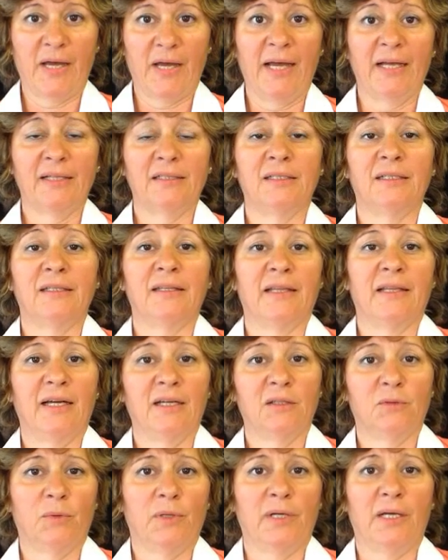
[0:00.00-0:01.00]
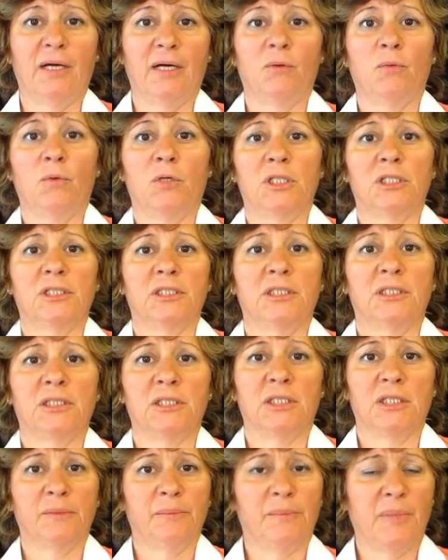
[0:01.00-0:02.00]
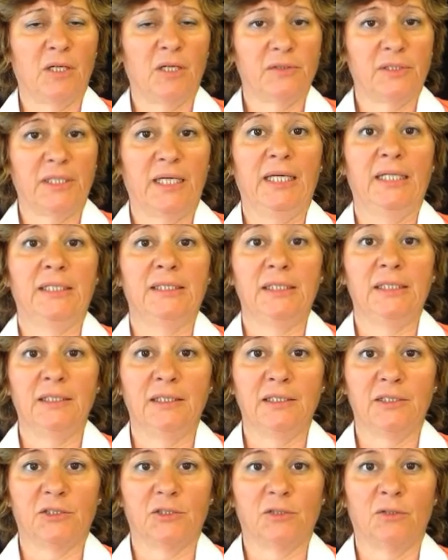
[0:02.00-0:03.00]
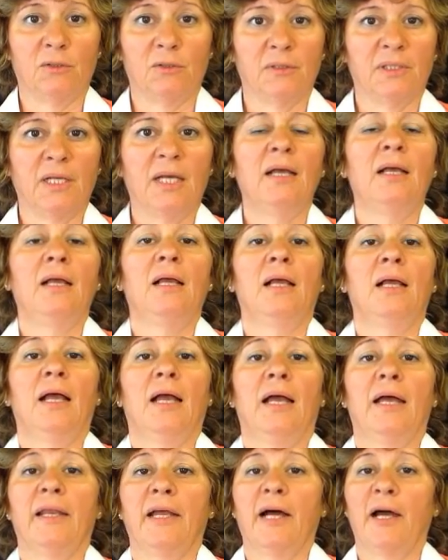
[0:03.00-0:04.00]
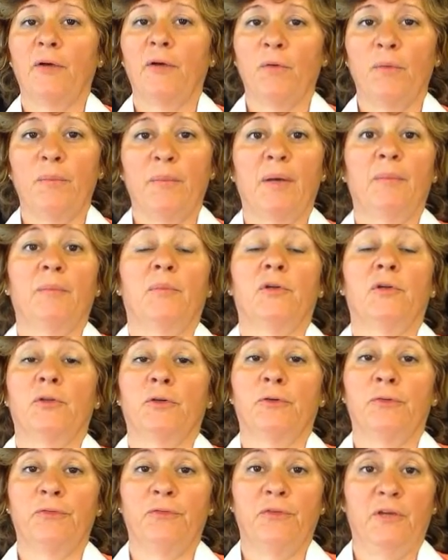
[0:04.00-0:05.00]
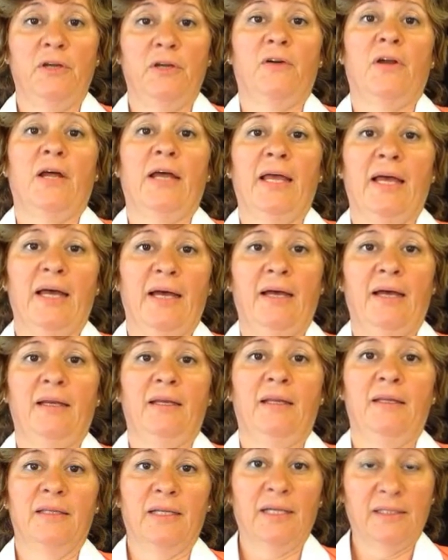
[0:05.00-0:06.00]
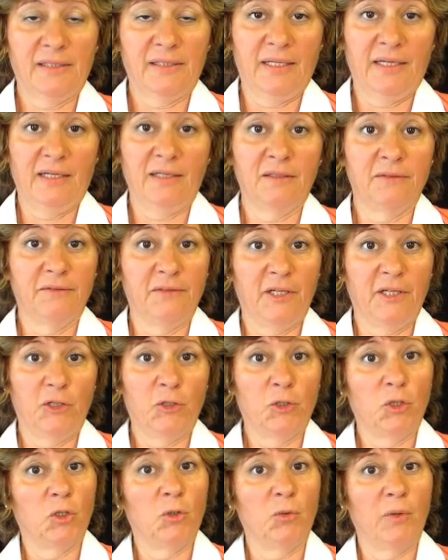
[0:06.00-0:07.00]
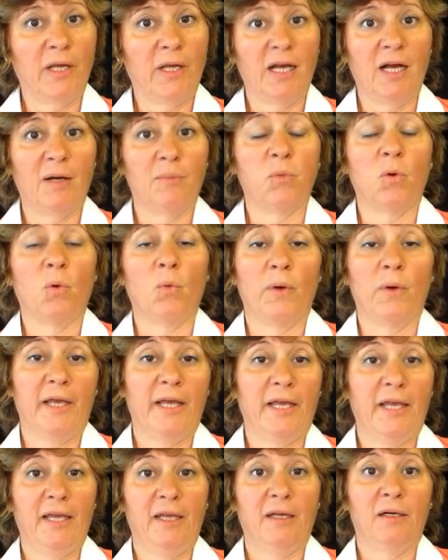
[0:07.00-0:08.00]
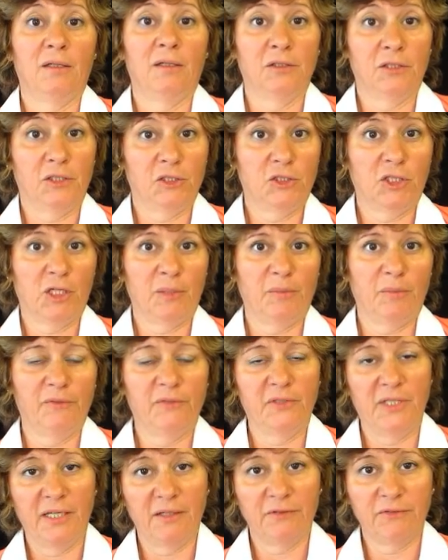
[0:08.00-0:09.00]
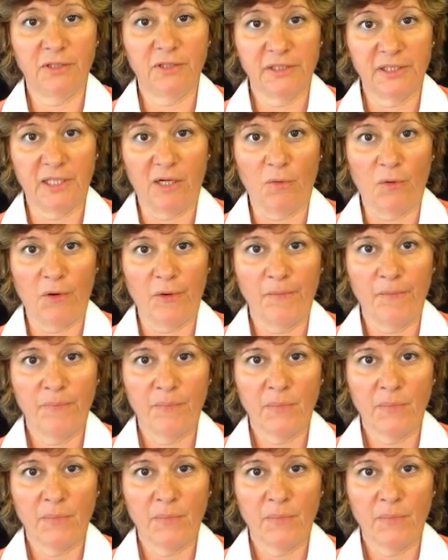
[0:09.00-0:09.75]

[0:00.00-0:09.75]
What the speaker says: I had done that when I was about 18 years old. And I remember the fear I had in that elevator going up way on the top of the Eiffel Tower.